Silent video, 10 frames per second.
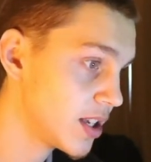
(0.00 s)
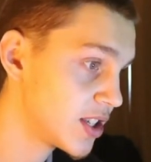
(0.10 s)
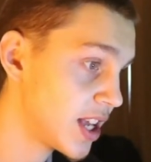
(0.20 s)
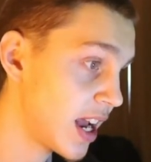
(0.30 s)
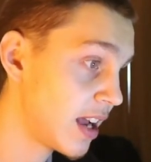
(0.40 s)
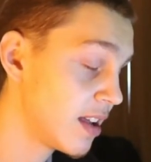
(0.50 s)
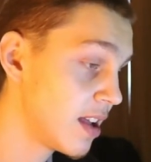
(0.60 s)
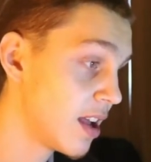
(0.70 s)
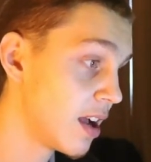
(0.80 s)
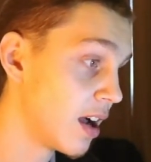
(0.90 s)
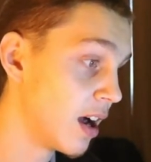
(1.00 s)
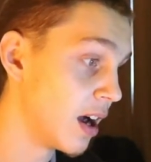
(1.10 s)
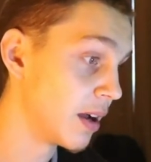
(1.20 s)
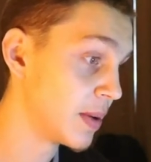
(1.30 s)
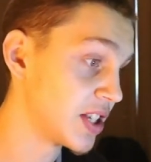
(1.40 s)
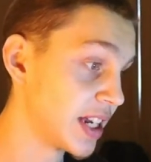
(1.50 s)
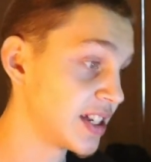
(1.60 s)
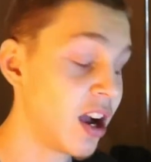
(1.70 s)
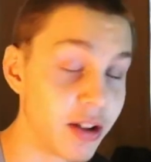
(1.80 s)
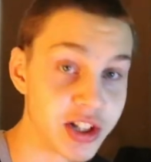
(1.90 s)
say, uh, basically
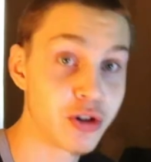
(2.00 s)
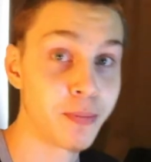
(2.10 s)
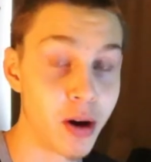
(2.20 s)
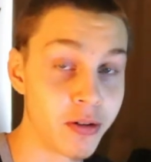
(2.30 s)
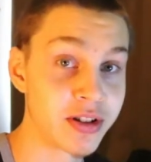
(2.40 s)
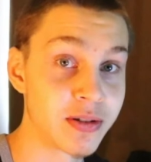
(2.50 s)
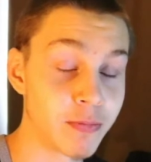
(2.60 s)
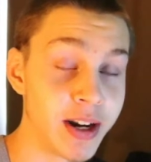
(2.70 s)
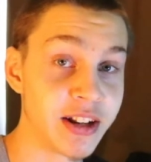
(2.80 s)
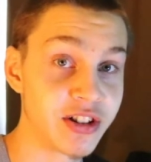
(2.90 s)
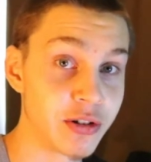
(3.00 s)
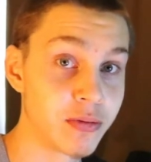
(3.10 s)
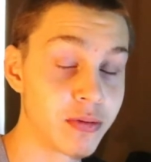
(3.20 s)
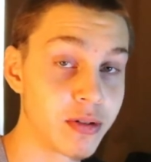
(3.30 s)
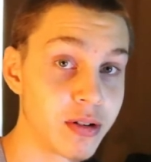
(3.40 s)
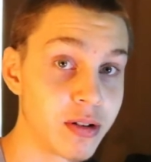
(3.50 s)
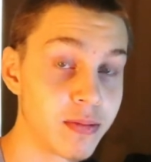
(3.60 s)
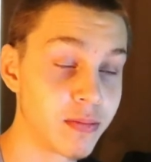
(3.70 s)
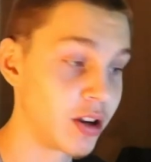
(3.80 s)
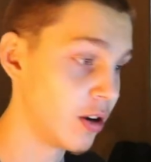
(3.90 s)
tell us who Paul is writing to?
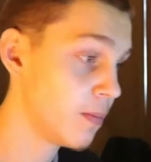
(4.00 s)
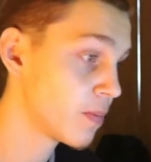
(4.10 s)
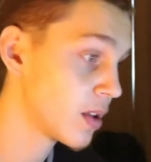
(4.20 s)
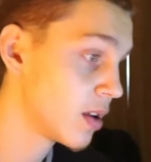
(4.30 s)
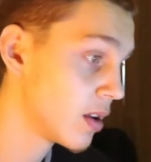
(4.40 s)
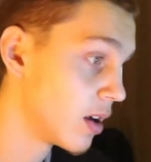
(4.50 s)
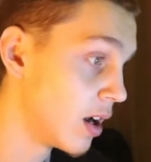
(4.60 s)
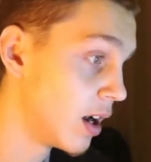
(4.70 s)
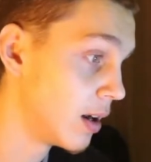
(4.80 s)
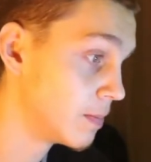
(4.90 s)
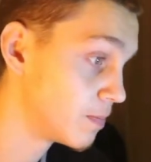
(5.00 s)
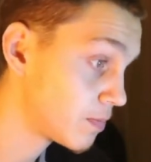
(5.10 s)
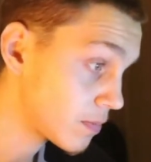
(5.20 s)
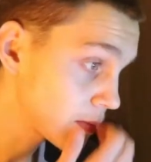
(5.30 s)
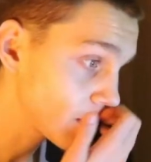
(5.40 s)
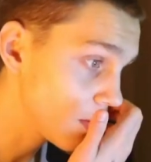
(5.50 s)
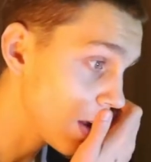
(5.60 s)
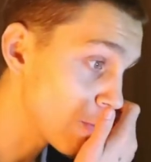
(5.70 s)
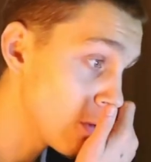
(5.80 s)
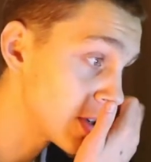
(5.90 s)
You know, um,
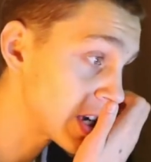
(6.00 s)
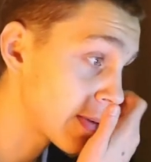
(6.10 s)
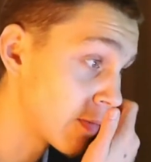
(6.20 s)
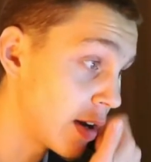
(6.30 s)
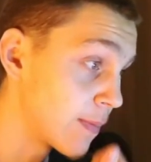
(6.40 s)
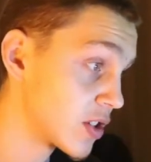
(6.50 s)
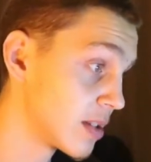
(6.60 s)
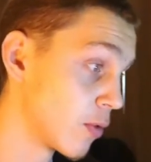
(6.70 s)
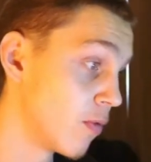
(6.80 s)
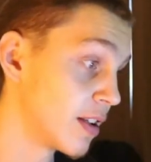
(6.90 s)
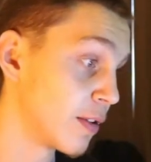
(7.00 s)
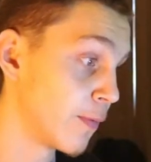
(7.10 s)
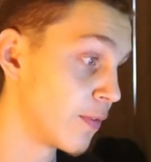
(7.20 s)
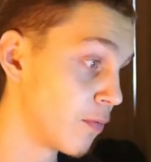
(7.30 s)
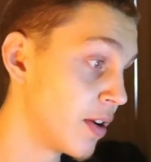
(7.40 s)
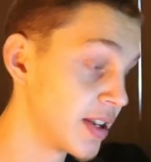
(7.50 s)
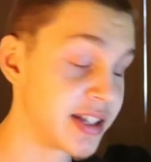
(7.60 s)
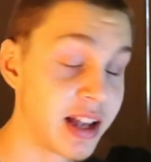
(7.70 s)
Romans chapter one verse number one to one to